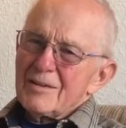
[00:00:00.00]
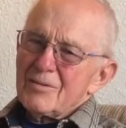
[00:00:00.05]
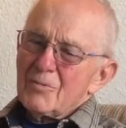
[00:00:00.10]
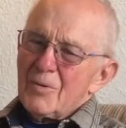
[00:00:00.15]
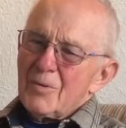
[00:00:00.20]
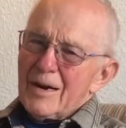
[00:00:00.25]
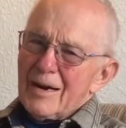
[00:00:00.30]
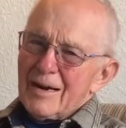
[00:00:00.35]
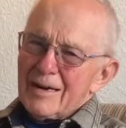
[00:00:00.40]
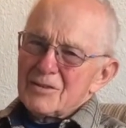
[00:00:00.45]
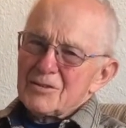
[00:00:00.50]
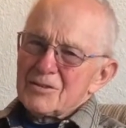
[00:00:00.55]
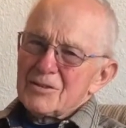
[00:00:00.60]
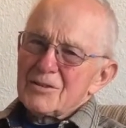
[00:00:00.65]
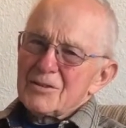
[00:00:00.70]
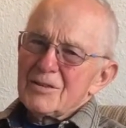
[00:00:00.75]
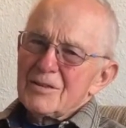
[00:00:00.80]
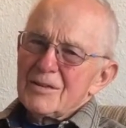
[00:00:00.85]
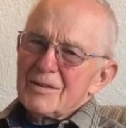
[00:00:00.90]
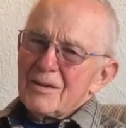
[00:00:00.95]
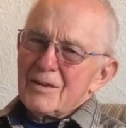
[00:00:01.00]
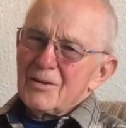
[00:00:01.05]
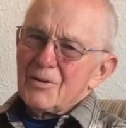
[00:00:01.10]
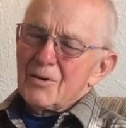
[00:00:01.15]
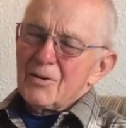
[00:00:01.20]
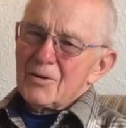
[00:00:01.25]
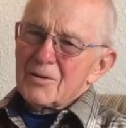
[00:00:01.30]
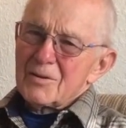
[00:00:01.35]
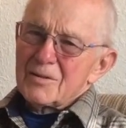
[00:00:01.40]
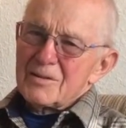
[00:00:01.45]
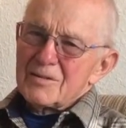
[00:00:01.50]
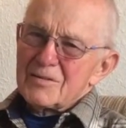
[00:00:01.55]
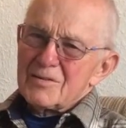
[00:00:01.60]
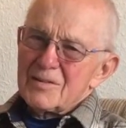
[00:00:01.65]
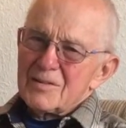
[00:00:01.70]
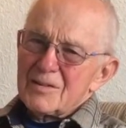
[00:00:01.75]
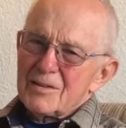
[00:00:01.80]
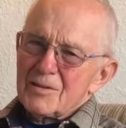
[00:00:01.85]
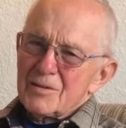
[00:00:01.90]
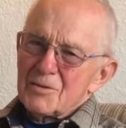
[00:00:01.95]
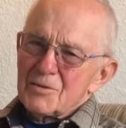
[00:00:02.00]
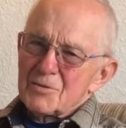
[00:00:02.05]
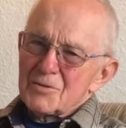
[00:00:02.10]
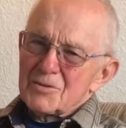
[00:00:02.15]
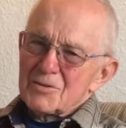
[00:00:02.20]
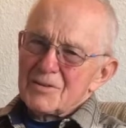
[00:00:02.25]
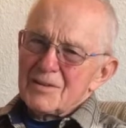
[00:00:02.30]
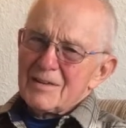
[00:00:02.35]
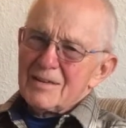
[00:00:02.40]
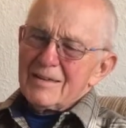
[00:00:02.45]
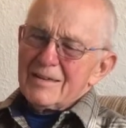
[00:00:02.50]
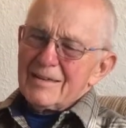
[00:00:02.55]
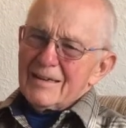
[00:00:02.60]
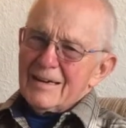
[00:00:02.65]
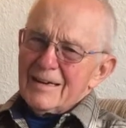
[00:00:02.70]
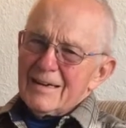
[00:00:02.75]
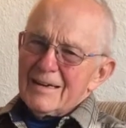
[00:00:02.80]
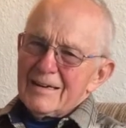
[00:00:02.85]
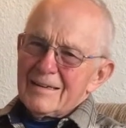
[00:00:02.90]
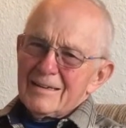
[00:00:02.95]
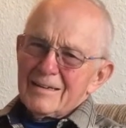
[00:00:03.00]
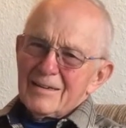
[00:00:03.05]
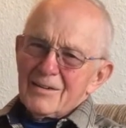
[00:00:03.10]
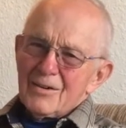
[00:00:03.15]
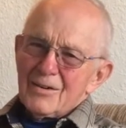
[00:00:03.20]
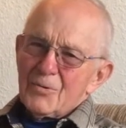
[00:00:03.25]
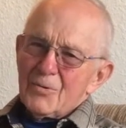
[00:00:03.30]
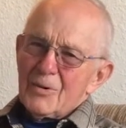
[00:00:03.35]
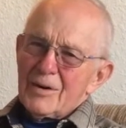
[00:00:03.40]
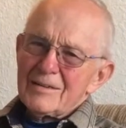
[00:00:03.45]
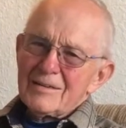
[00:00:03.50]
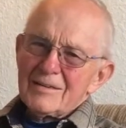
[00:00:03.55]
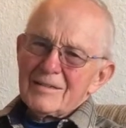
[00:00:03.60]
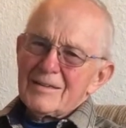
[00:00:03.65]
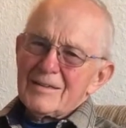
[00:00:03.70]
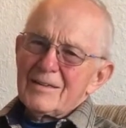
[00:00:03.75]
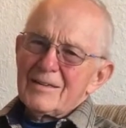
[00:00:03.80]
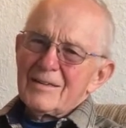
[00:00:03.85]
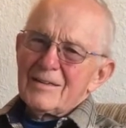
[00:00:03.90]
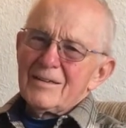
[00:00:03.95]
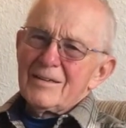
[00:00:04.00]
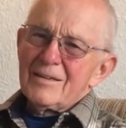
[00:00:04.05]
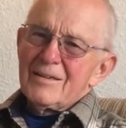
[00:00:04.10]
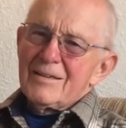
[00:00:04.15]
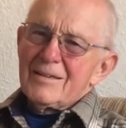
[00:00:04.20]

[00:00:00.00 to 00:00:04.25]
racks along the seacoast. And right there,